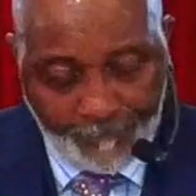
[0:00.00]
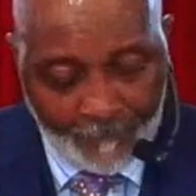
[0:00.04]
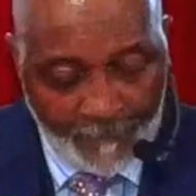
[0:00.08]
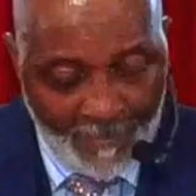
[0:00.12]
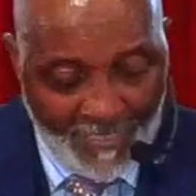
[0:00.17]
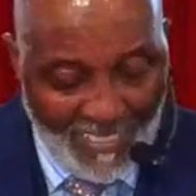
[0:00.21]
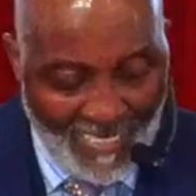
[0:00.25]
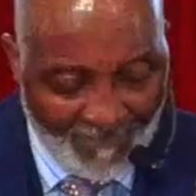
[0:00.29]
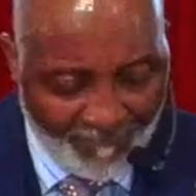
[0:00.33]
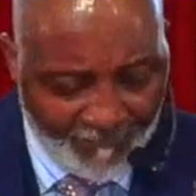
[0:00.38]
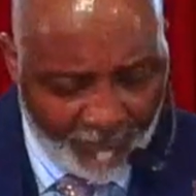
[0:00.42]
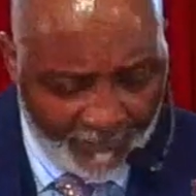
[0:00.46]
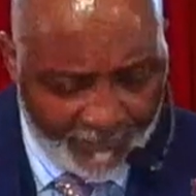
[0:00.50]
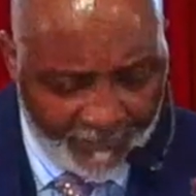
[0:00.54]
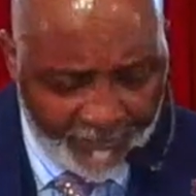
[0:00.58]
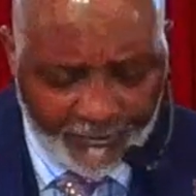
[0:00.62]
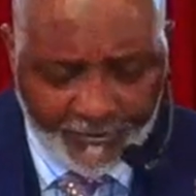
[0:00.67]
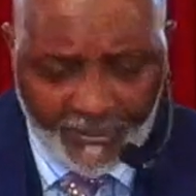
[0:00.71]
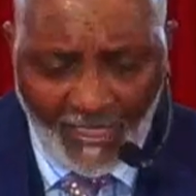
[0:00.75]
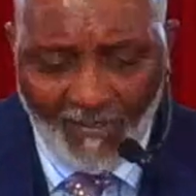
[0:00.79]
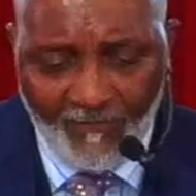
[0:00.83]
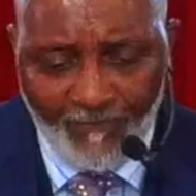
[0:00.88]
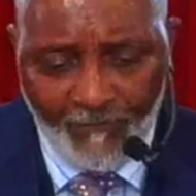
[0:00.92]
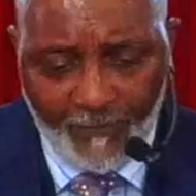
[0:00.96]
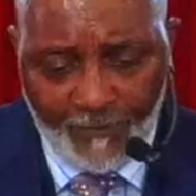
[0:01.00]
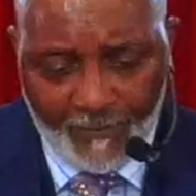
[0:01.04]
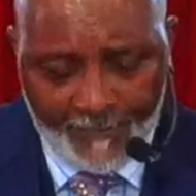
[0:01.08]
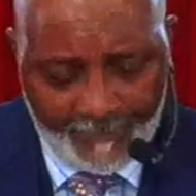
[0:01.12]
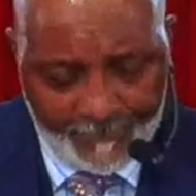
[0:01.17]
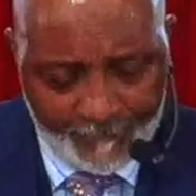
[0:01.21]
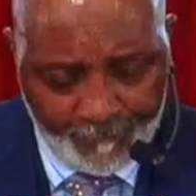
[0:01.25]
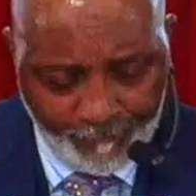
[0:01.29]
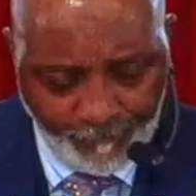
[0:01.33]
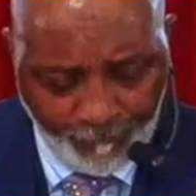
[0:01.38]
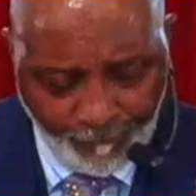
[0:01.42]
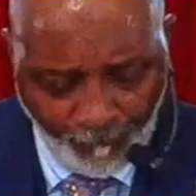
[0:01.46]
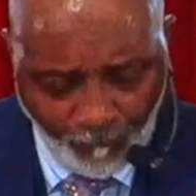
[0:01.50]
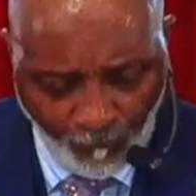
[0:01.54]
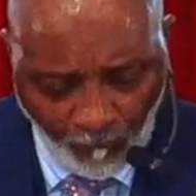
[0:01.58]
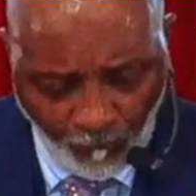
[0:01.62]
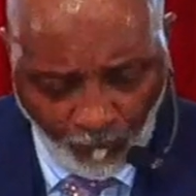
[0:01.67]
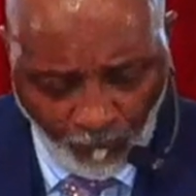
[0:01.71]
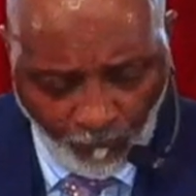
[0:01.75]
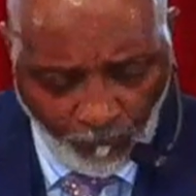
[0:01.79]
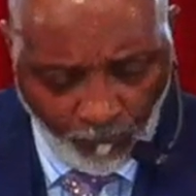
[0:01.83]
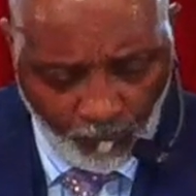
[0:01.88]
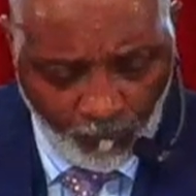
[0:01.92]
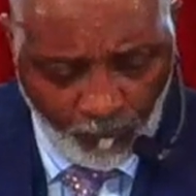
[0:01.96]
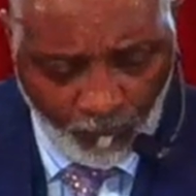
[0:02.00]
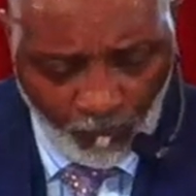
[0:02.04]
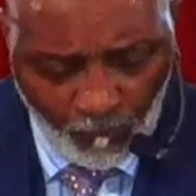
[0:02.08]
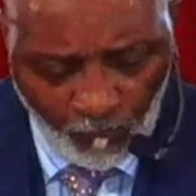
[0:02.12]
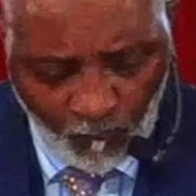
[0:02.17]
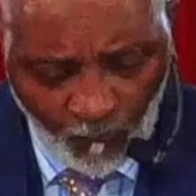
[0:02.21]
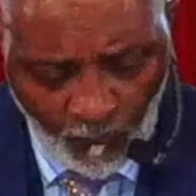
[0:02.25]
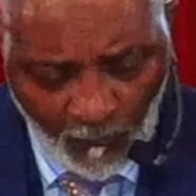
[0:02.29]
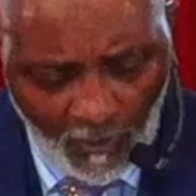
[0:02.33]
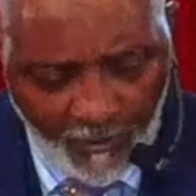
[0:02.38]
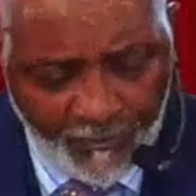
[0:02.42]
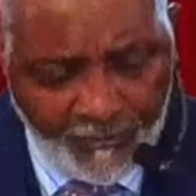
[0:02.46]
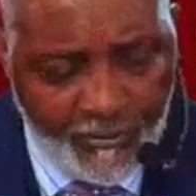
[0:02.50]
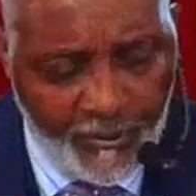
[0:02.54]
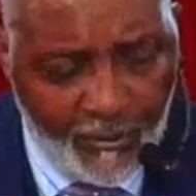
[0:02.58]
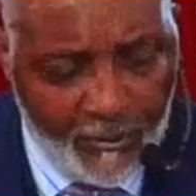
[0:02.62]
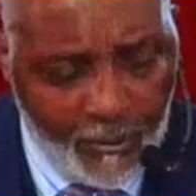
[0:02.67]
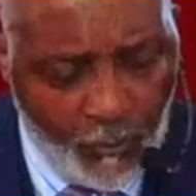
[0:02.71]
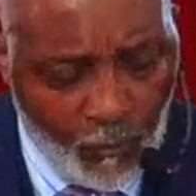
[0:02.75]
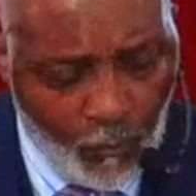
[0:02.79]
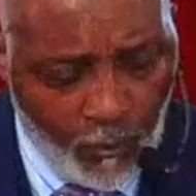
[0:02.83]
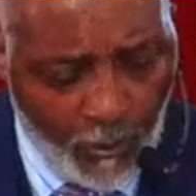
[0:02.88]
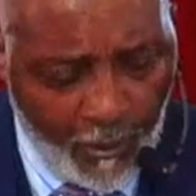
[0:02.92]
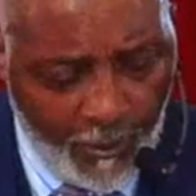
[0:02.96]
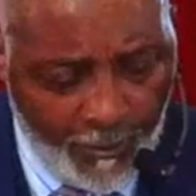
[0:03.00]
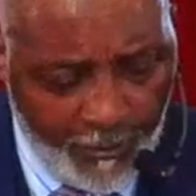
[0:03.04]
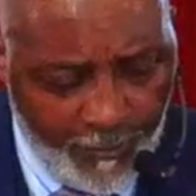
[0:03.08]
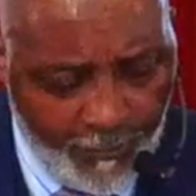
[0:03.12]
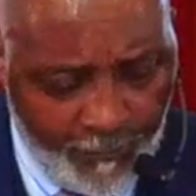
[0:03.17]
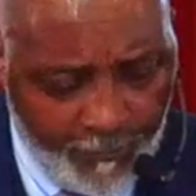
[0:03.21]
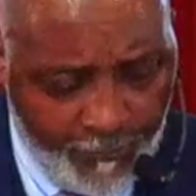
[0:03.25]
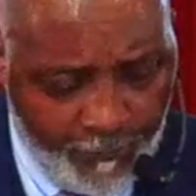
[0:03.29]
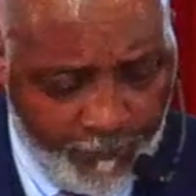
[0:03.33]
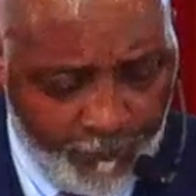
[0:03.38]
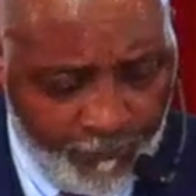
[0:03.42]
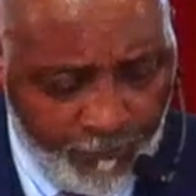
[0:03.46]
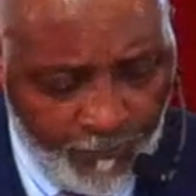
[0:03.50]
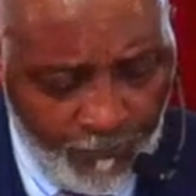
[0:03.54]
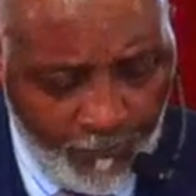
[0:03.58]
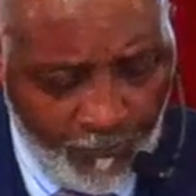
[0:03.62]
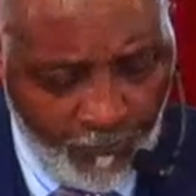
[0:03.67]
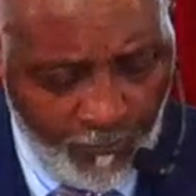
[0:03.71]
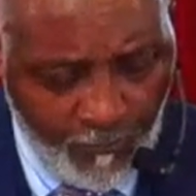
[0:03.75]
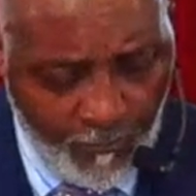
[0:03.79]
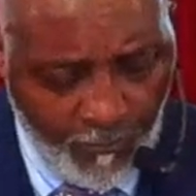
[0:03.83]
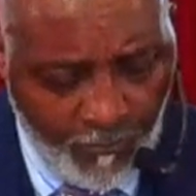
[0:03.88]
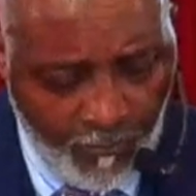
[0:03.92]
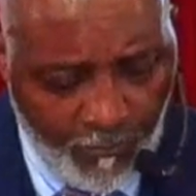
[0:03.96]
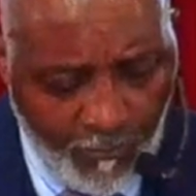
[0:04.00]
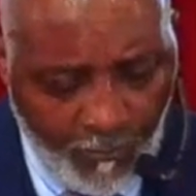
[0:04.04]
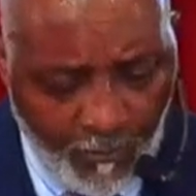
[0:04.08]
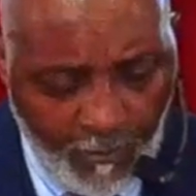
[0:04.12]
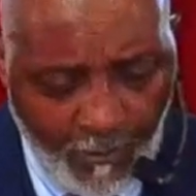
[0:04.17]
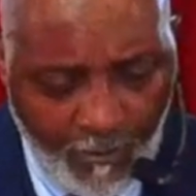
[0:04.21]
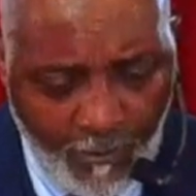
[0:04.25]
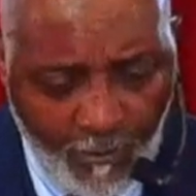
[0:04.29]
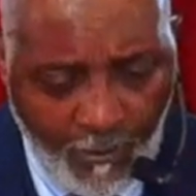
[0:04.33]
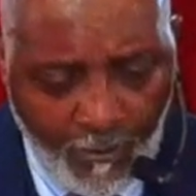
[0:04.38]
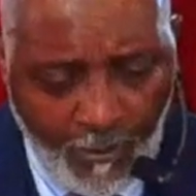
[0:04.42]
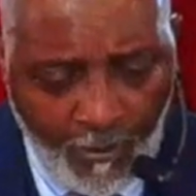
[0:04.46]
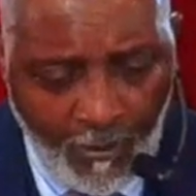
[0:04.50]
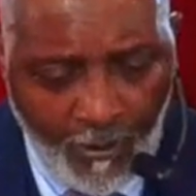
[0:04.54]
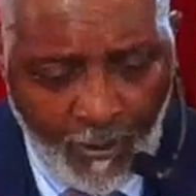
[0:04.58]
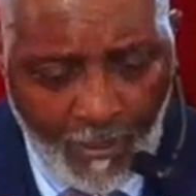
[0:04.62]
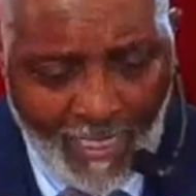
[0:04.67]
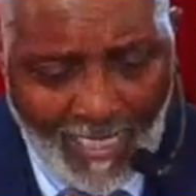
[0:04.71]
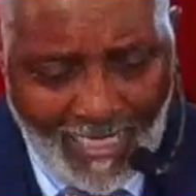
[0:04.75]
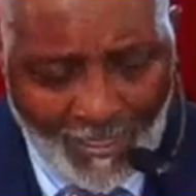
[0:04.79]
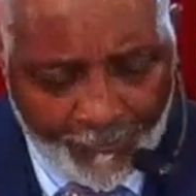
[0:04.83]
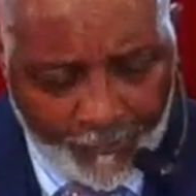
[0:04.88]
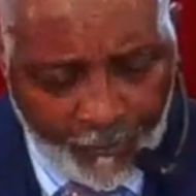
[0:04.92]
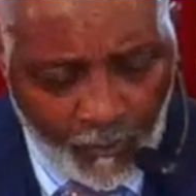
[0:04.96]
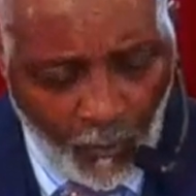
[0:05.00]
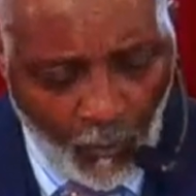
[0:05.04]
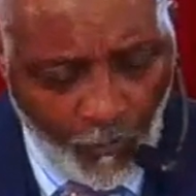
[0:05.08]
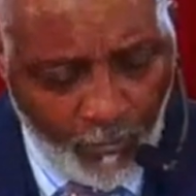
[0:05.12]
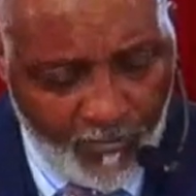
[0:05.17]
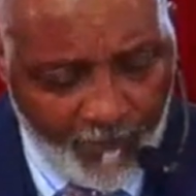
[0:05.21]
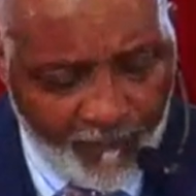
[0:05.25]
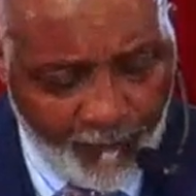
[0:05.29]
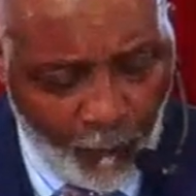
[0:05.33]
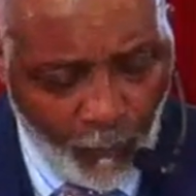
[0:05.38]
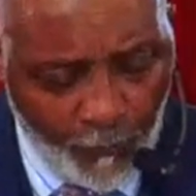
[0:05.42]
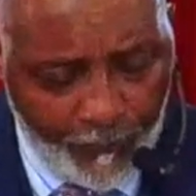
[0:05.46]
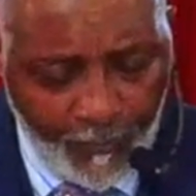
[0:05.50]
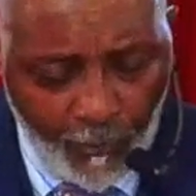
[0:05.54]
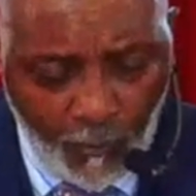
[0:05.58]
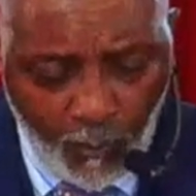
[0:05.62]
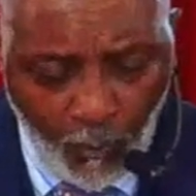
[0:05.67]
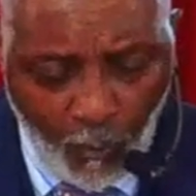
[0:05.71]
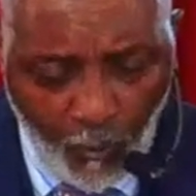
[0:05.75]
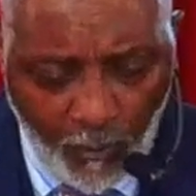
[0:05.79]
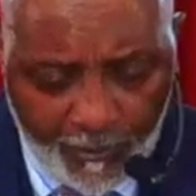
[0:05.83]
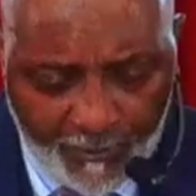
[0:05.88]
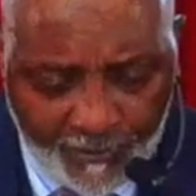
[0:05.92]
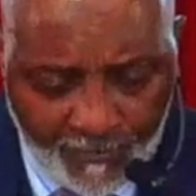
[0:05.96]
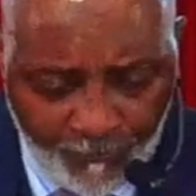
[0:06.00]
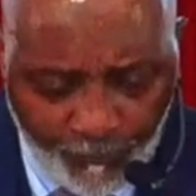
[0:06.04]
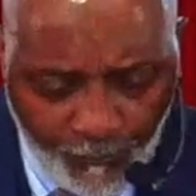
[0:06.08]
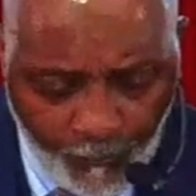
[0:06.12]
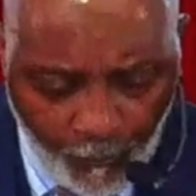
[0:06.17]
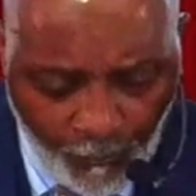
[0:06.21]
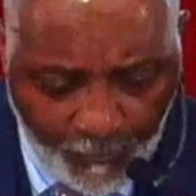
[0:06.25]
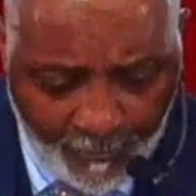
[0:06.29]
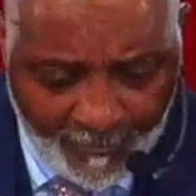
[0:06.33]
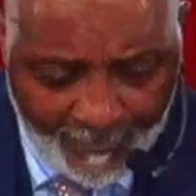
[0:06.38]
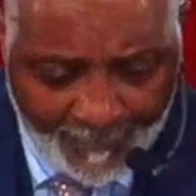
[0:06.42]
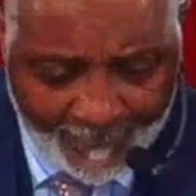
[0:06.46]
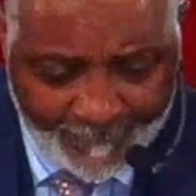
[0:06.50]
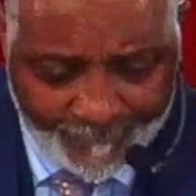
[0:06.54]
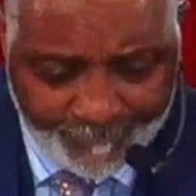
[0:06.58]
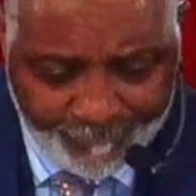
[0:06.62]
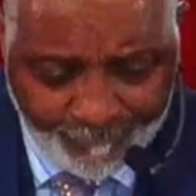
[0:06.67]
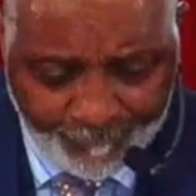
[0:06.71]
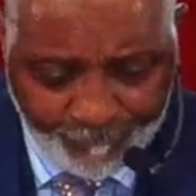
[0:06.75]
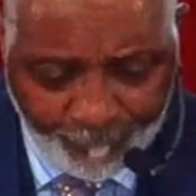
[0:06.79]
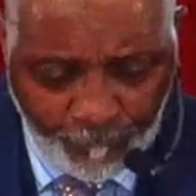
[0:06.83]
have to suffer until you learn how to go before the Lord in prayer.